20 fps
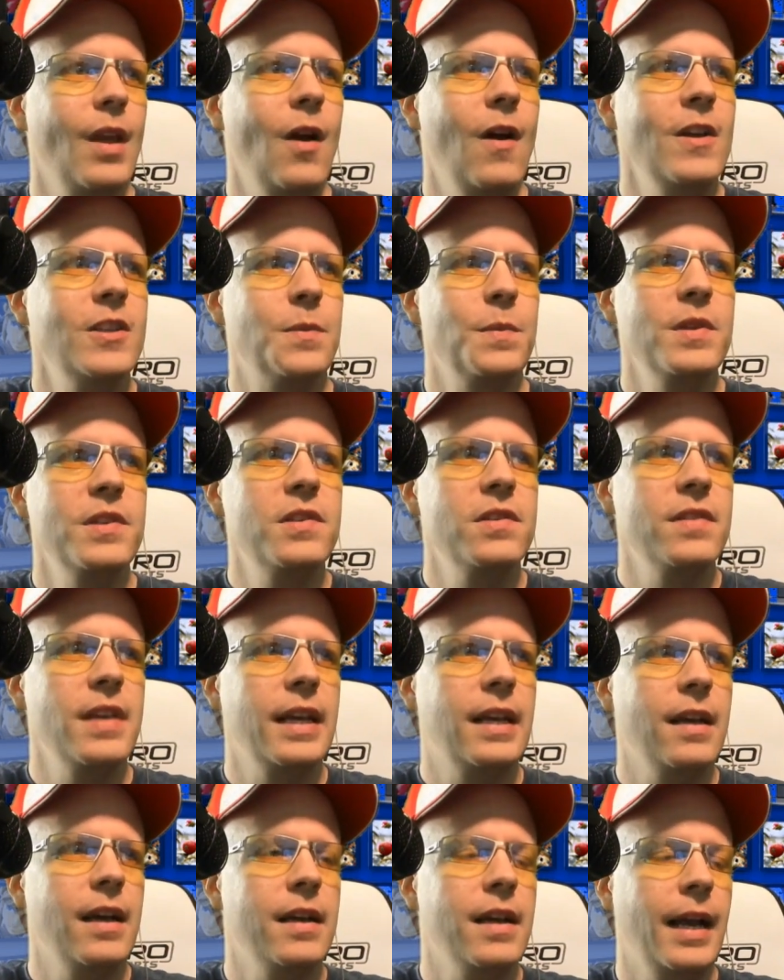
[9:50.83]
Awesome. This is
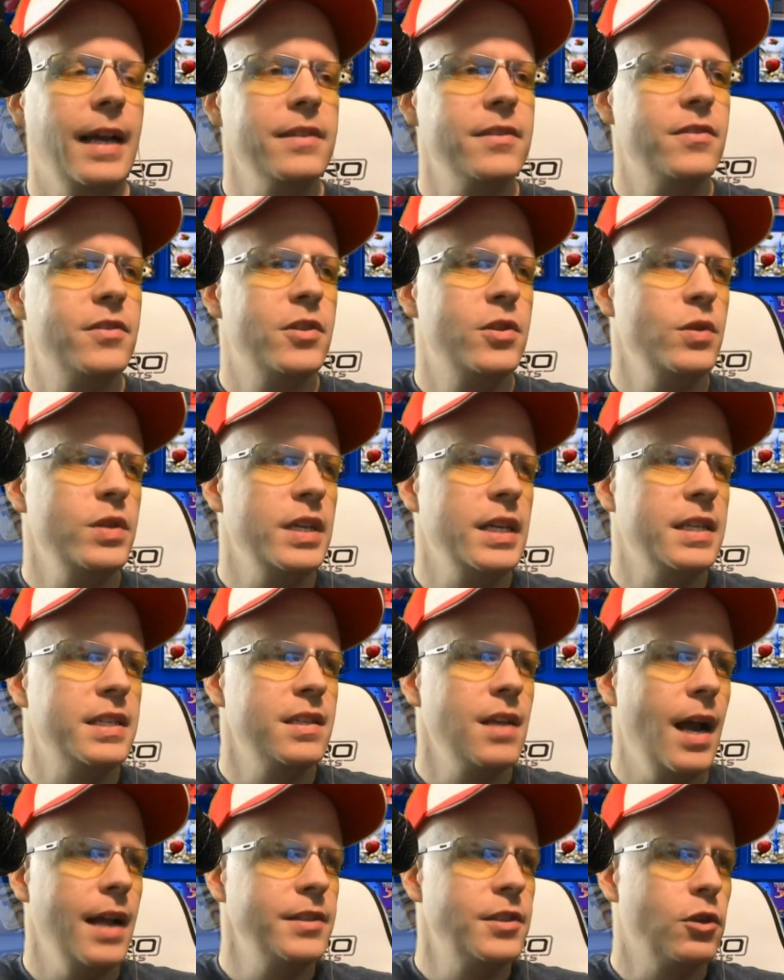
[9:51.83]
like, a, uh, I guess, 2D
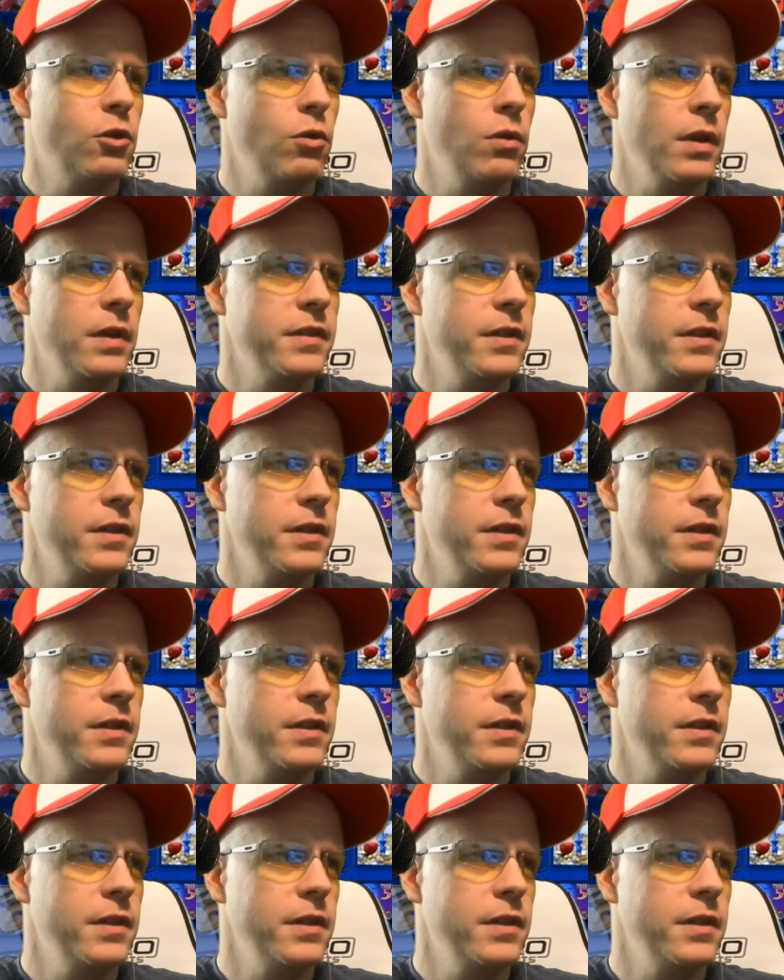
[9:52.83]
side scrolling,